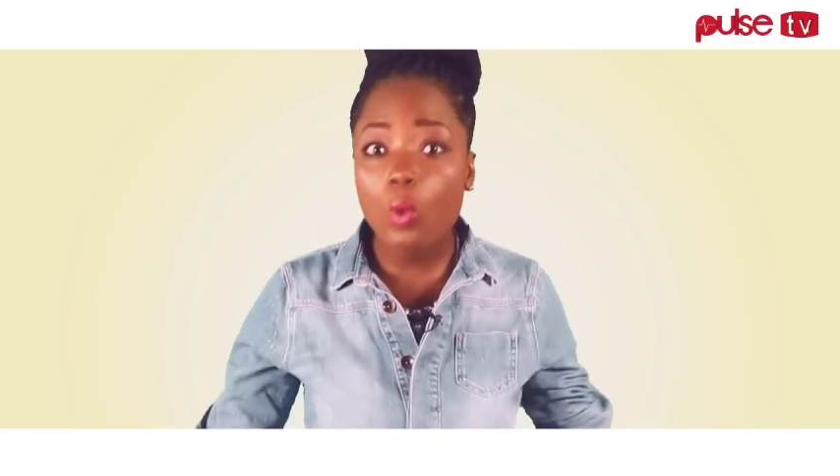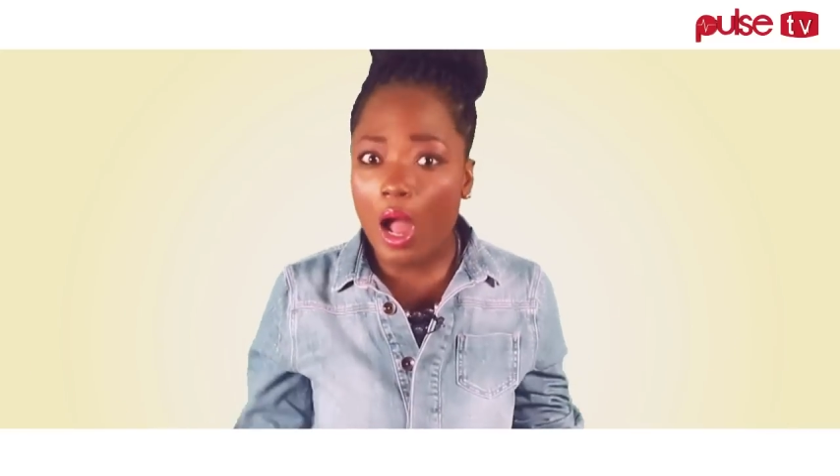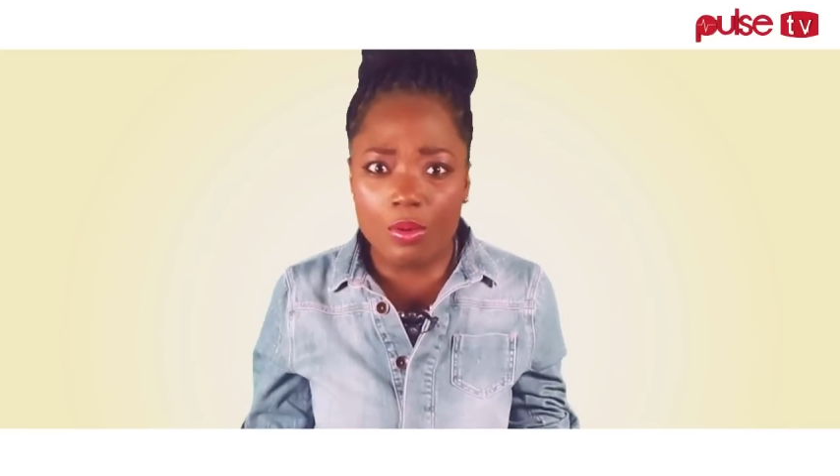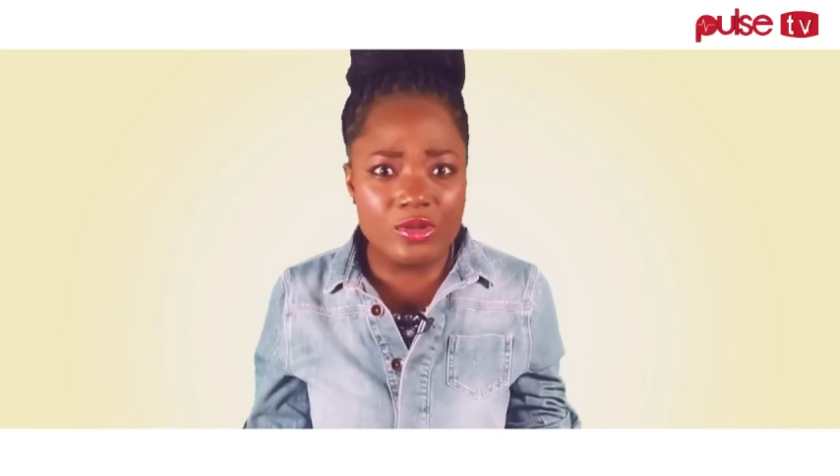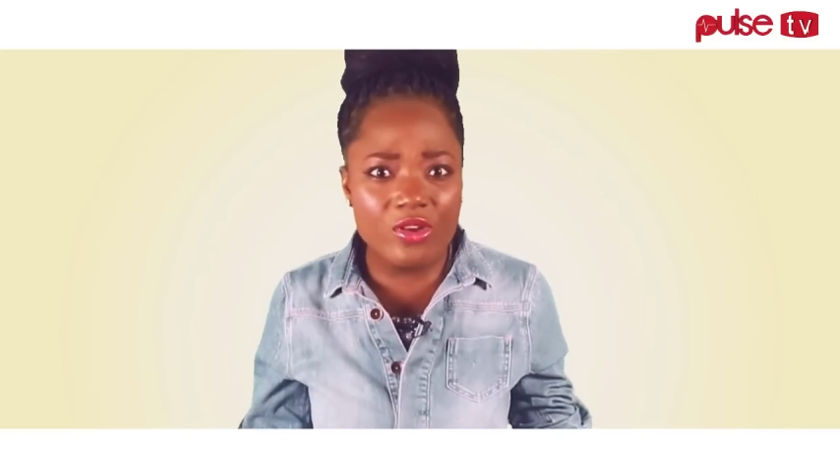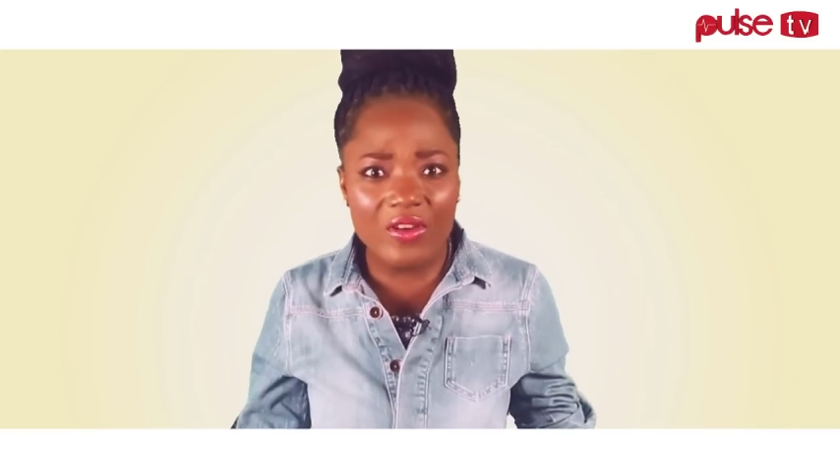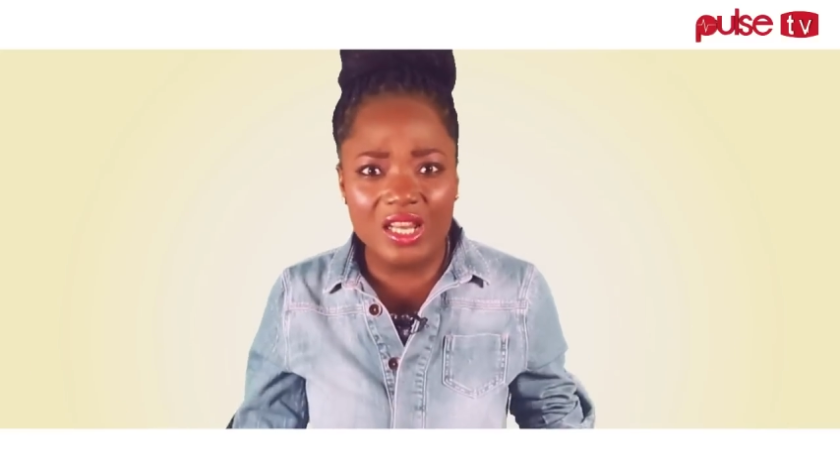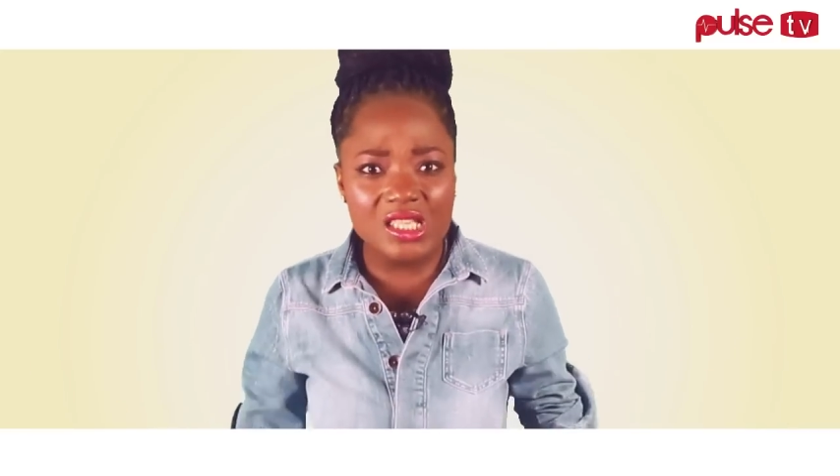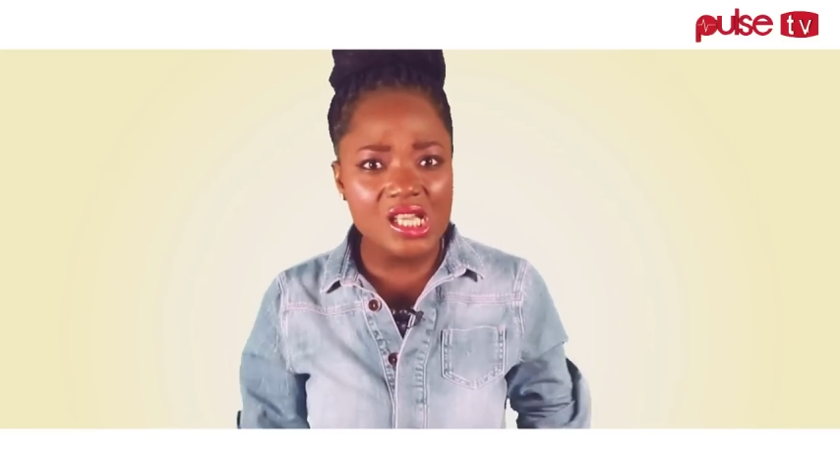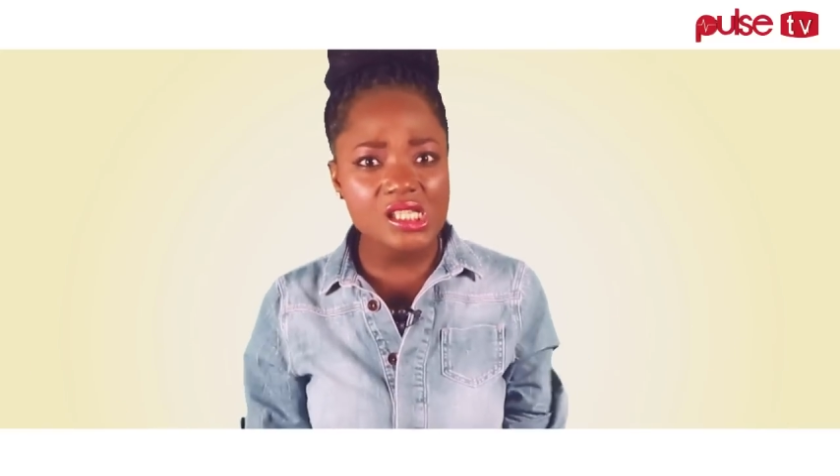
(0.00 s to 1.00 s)
how was your
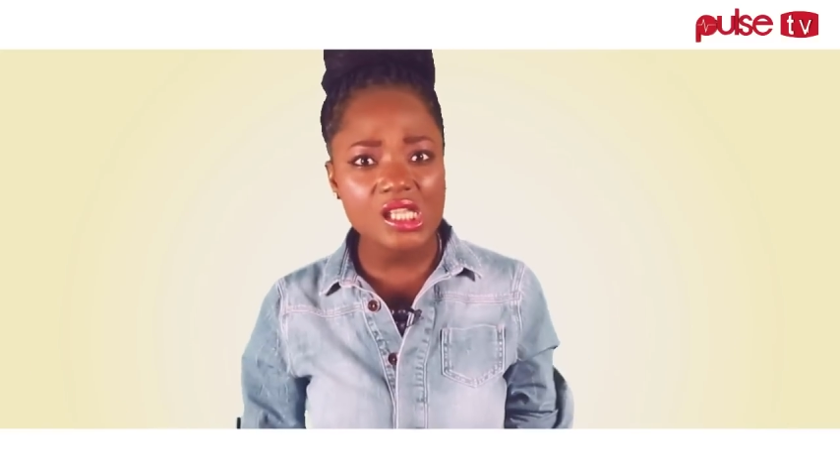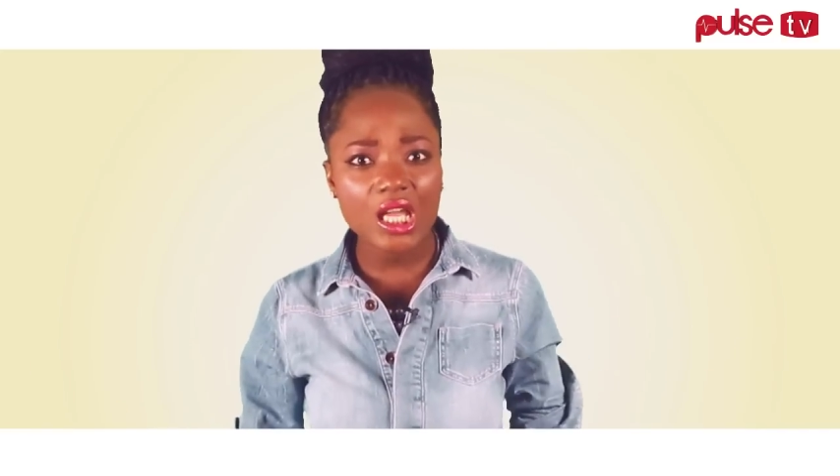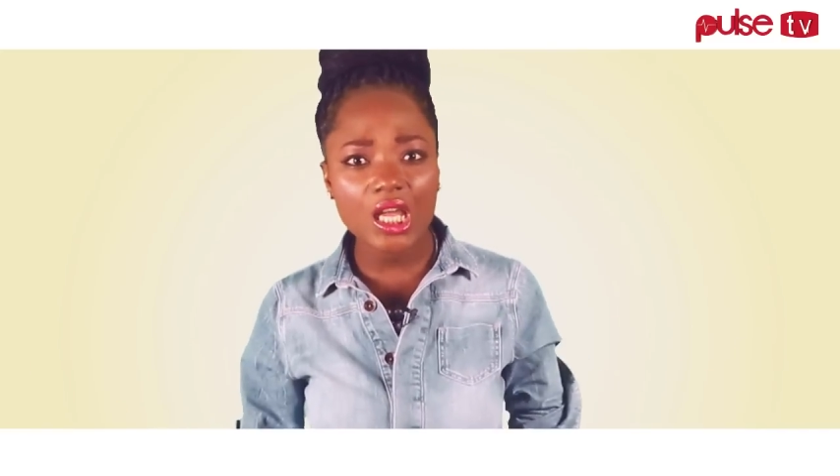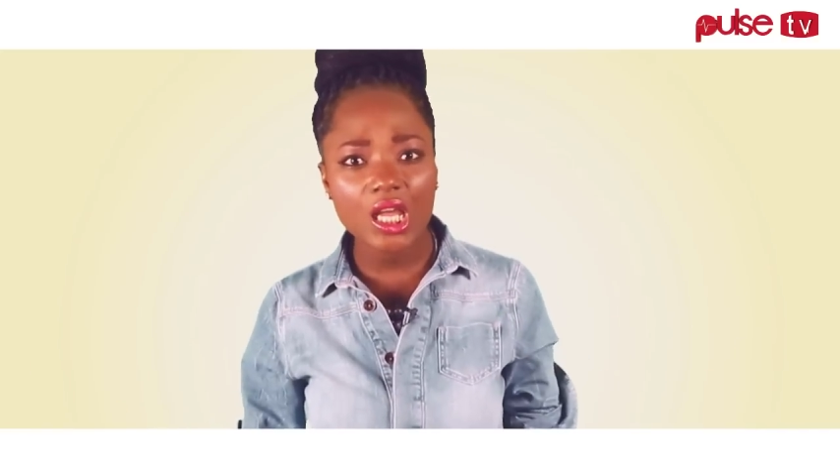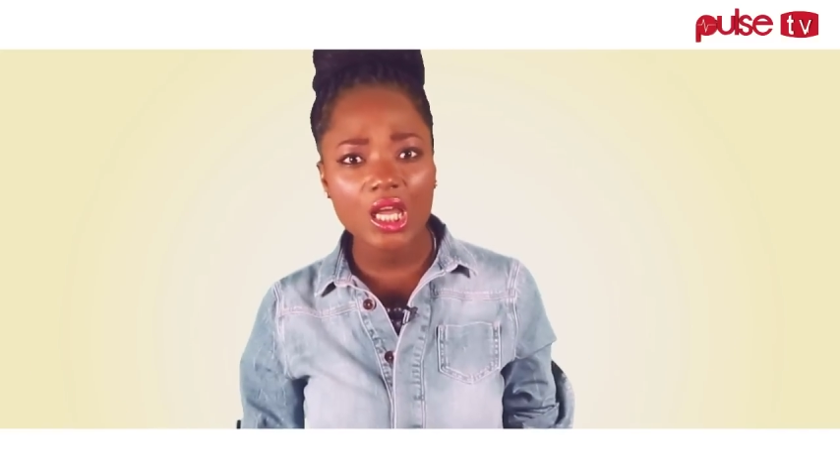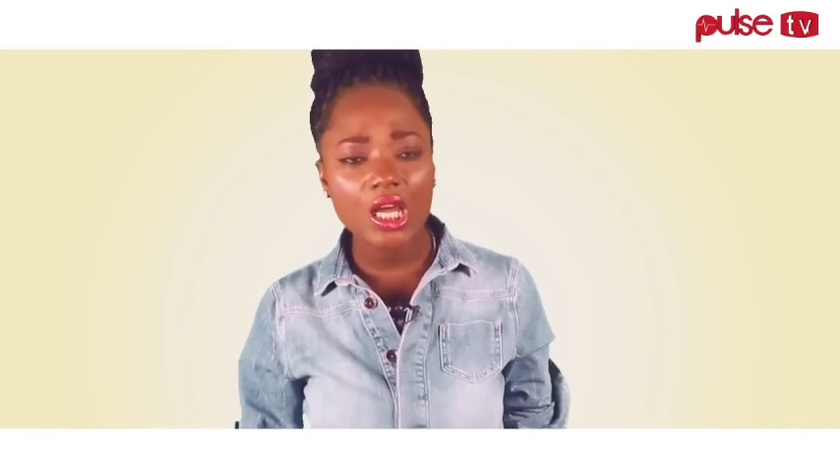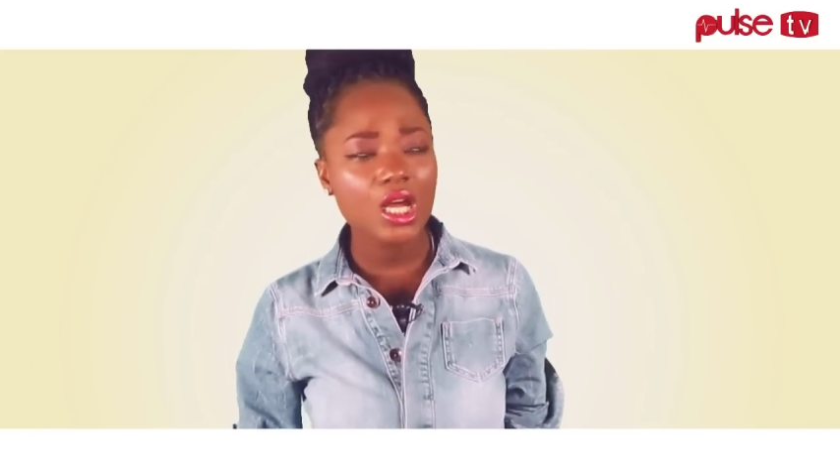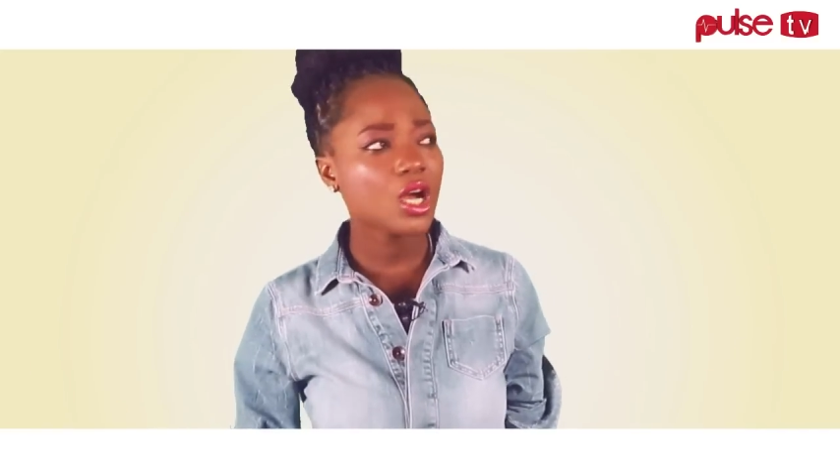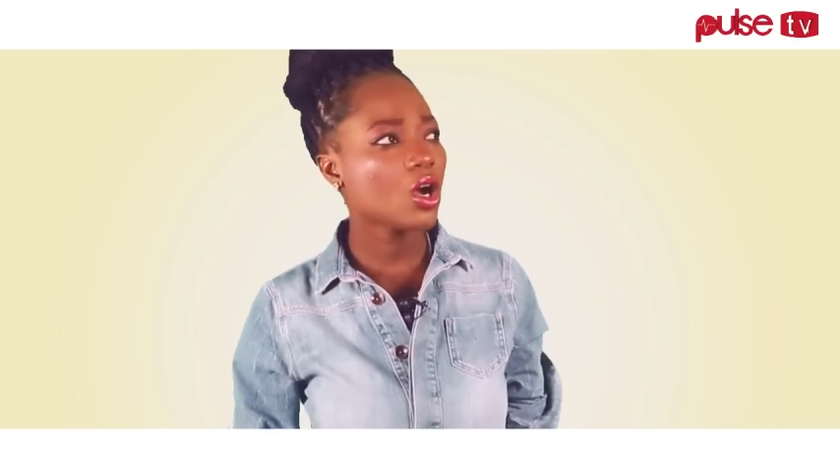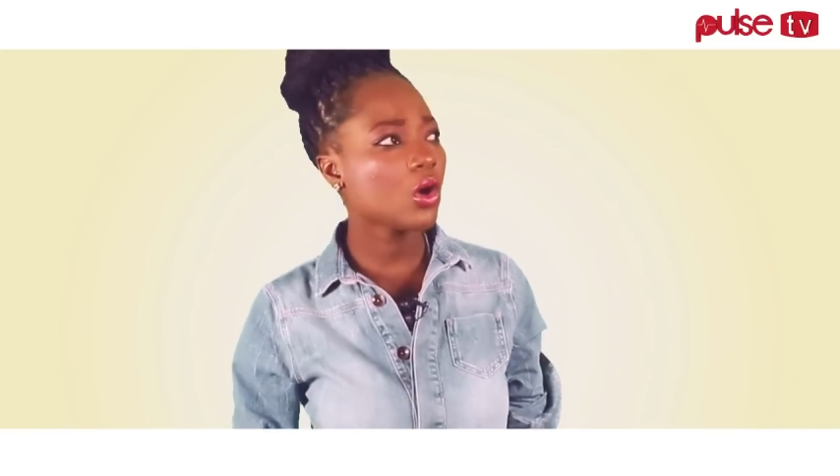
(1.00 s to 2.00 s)
Valentine's Day?
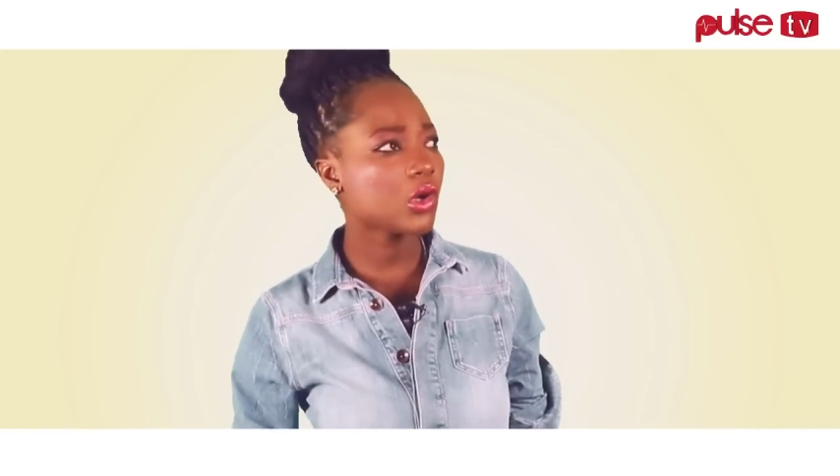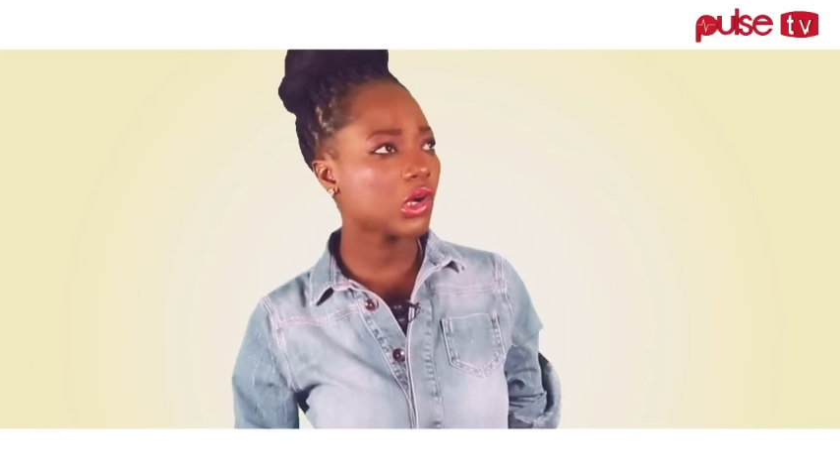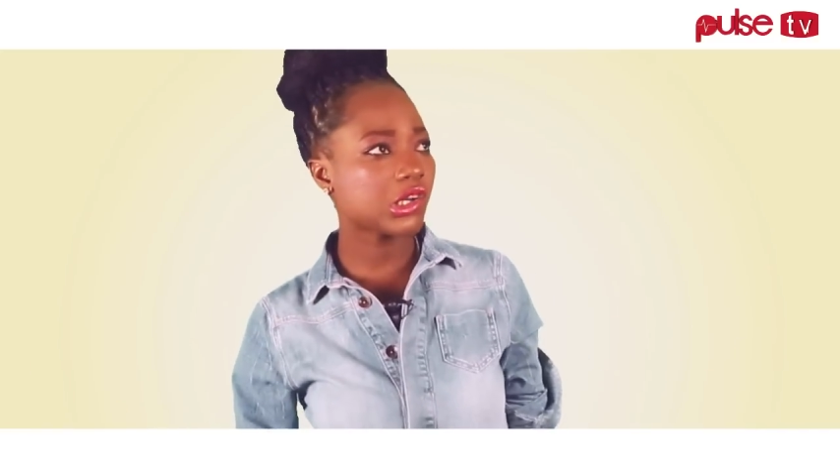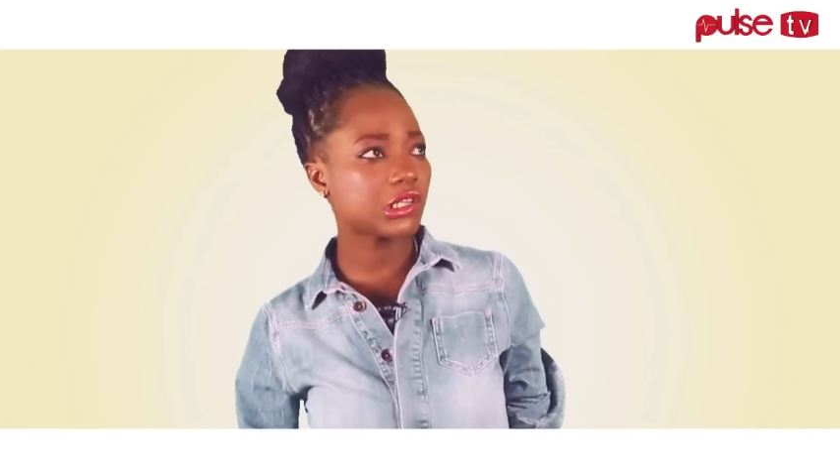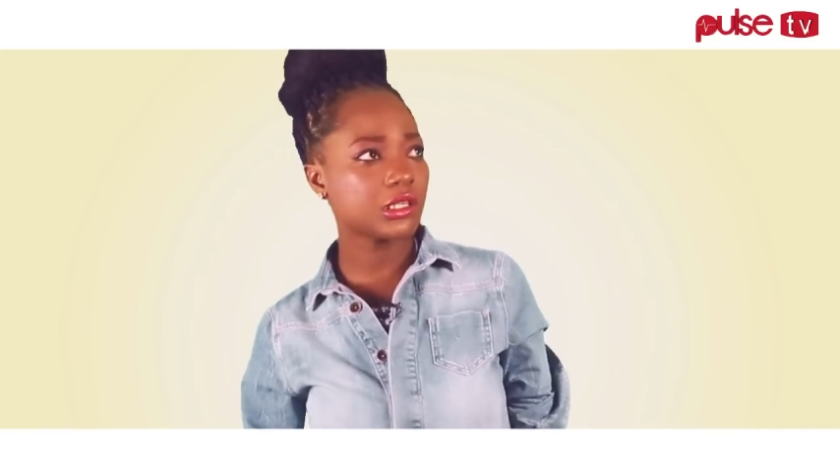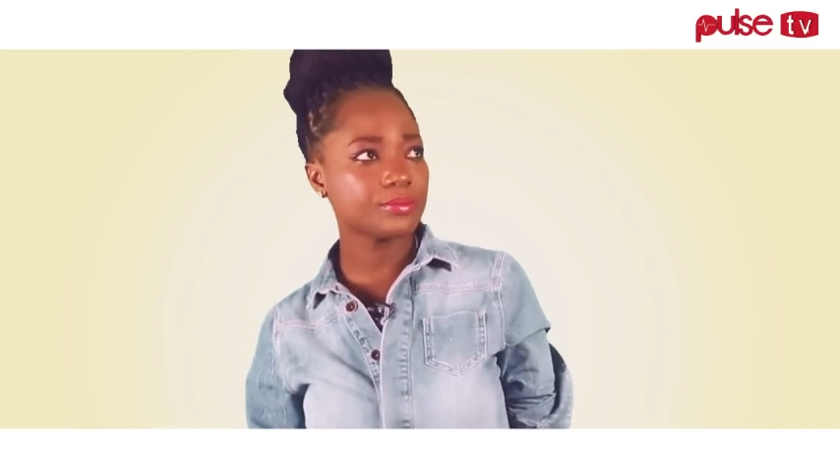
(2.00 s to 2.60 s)
Oh God,